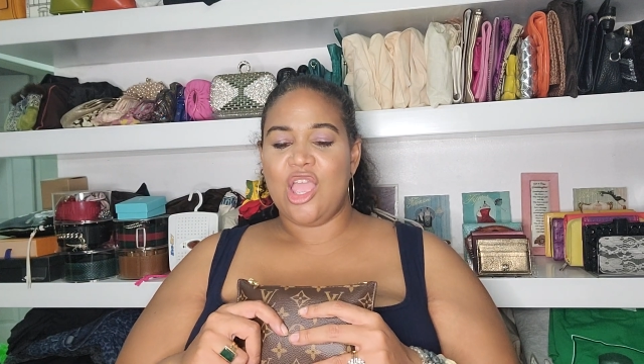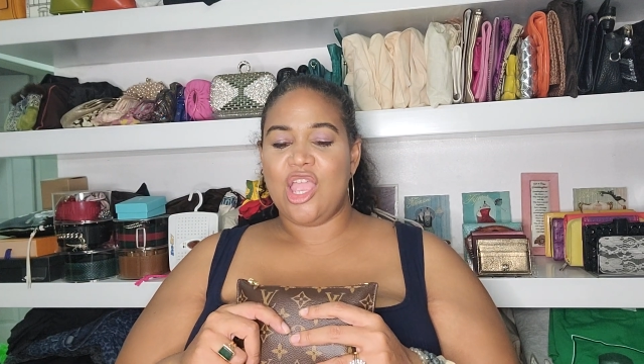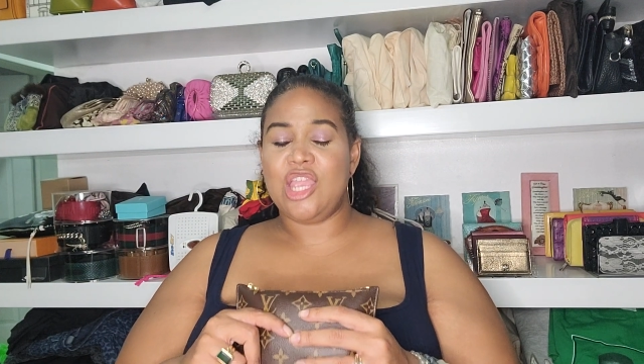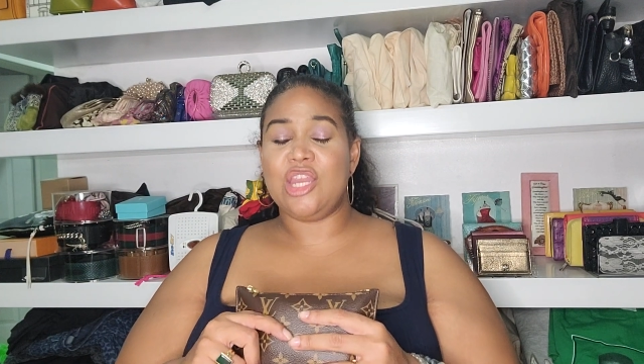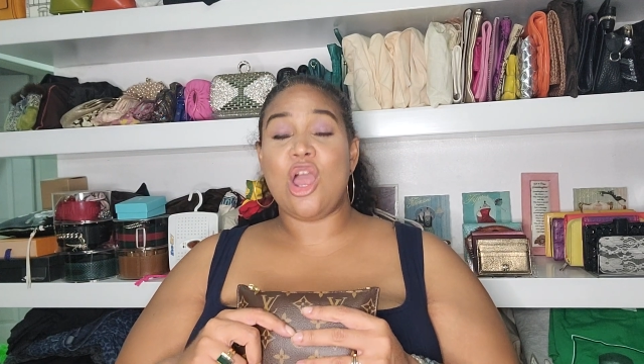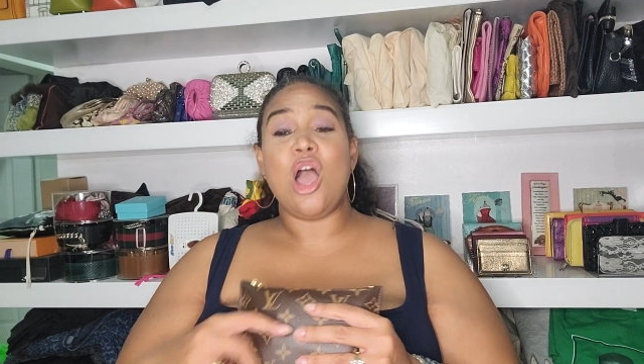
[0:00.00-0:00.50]

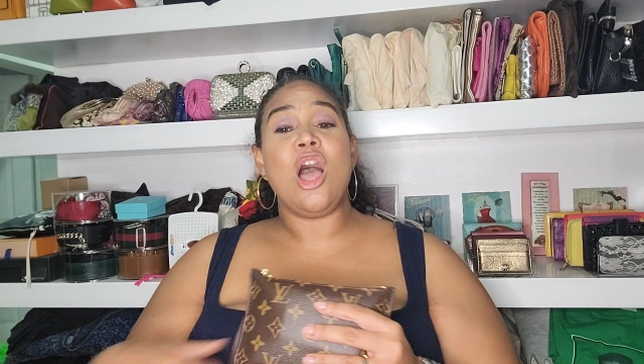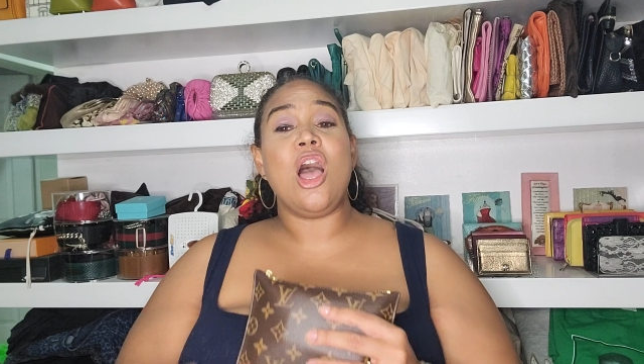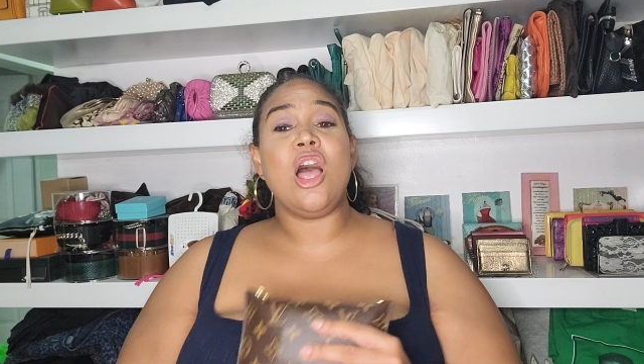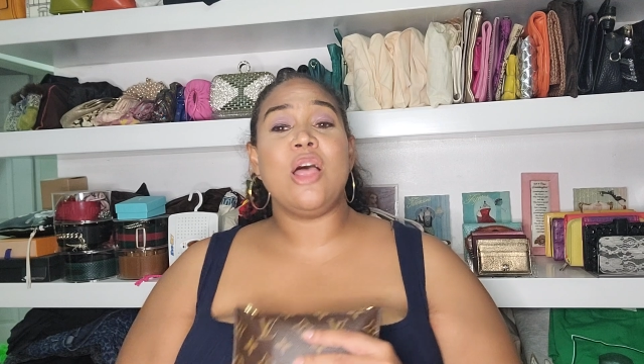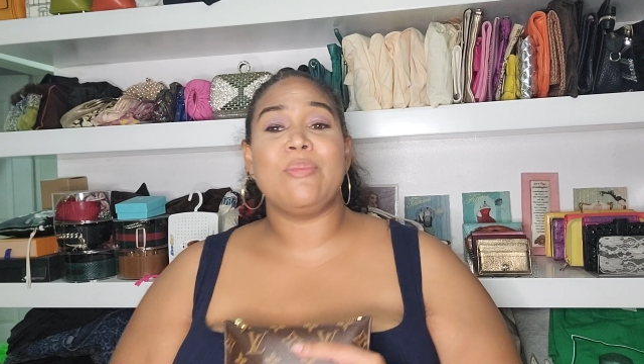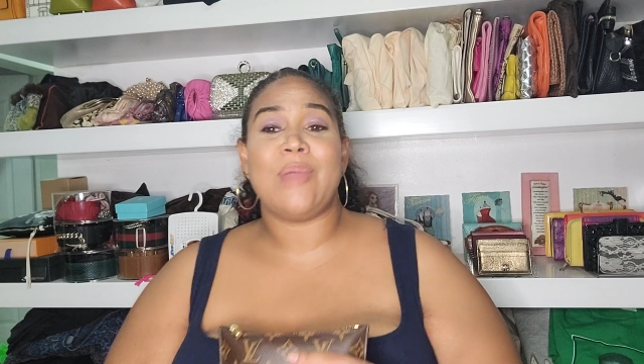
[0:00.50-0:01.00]
in
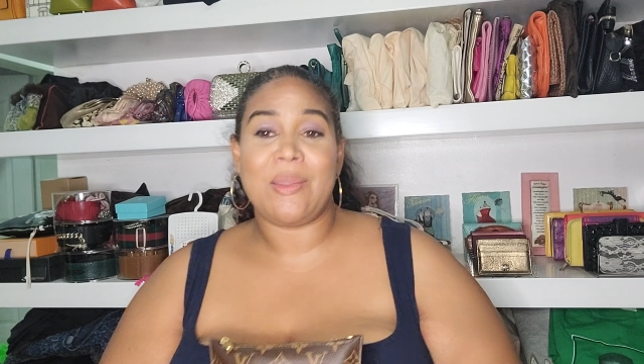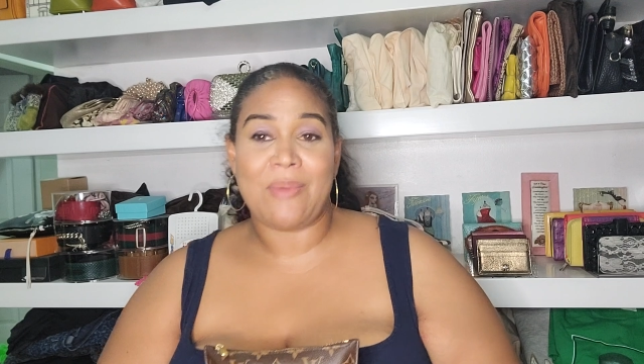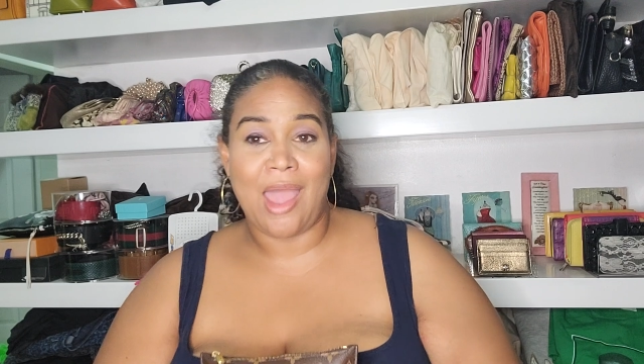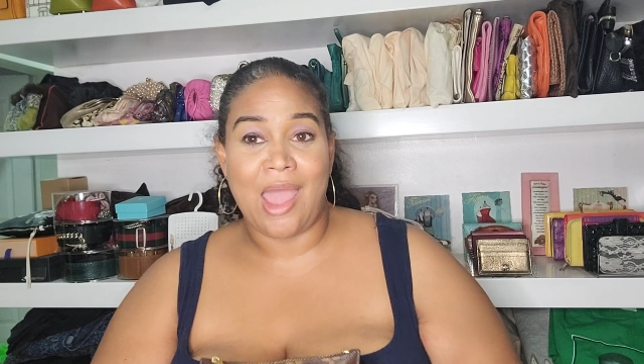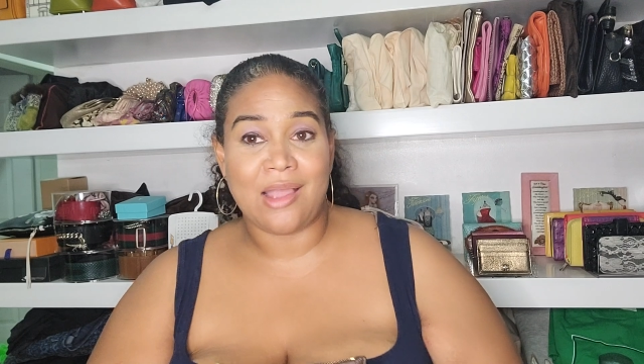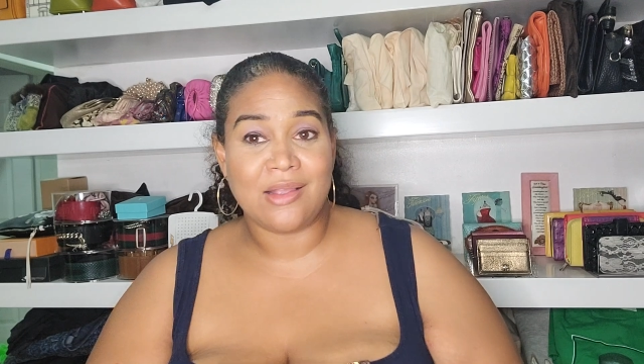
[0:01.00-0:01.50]
all my
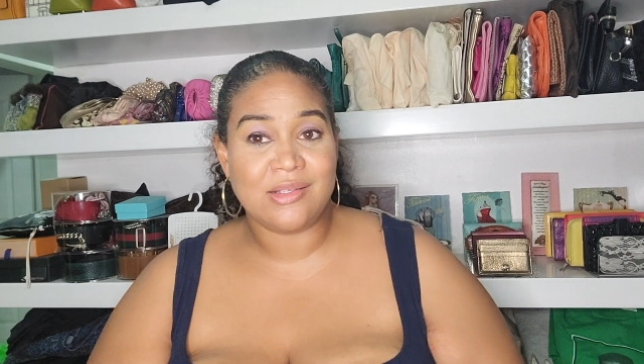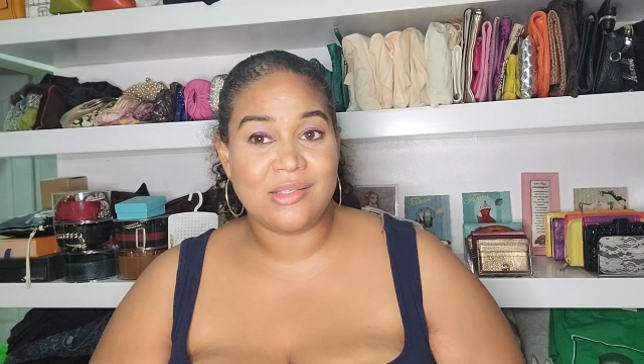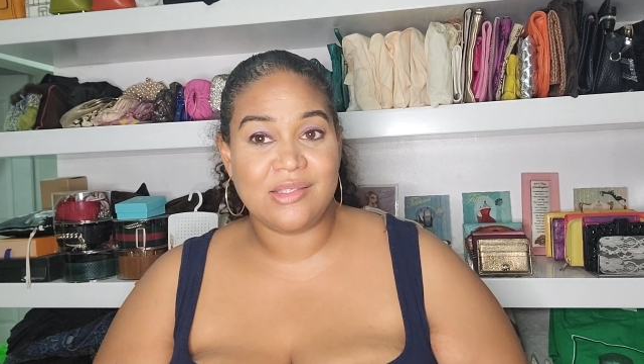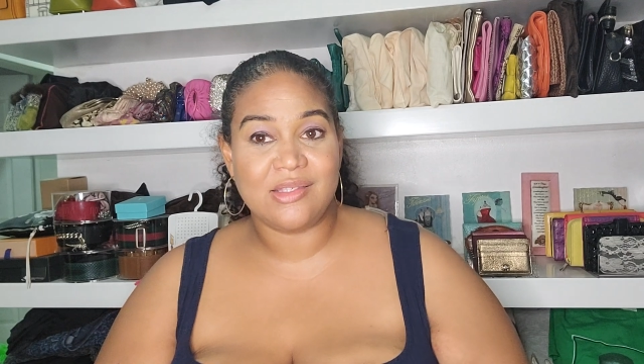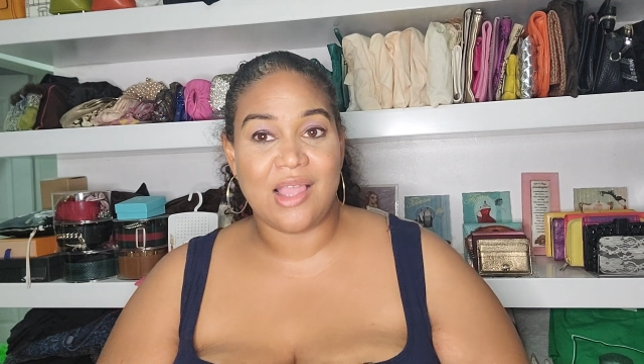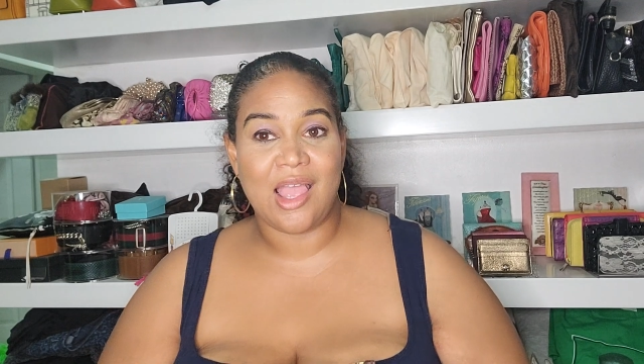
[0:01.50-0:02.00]

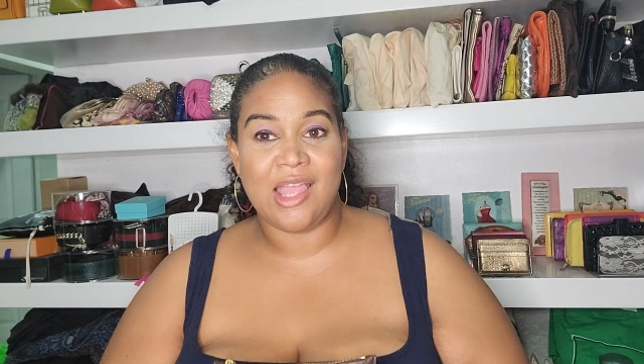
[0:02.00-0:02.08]
bags,